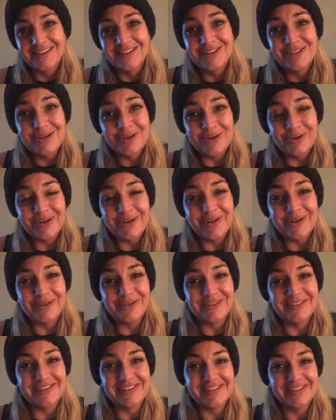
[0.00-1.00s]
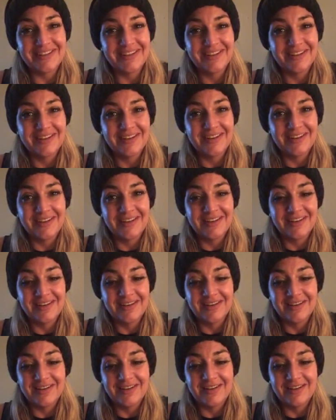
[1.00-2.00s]
Two dudes.
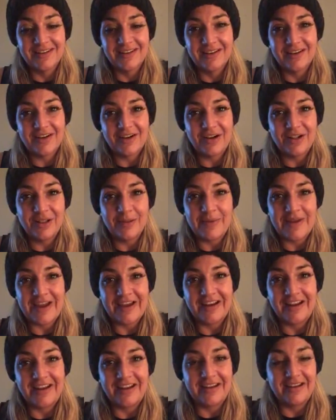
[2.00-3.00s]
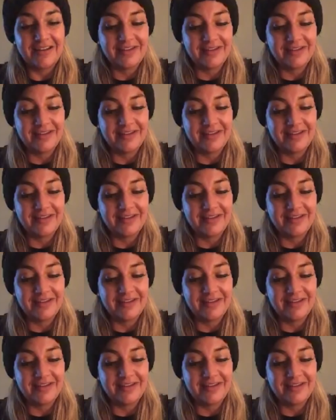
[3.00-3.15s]
All about it.